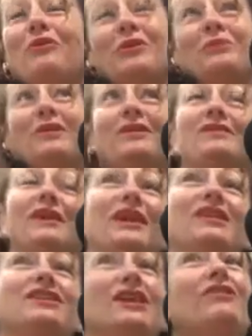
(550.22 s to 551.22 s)
for them. But,
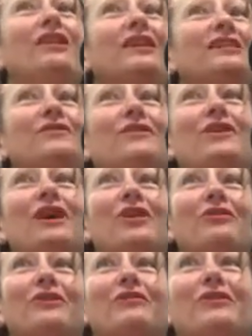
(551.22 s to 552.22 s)
generally it's a very
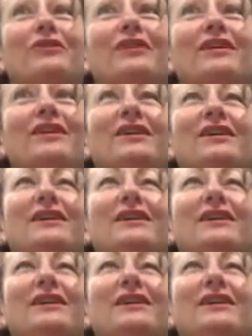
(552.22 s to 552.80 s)
healthy food.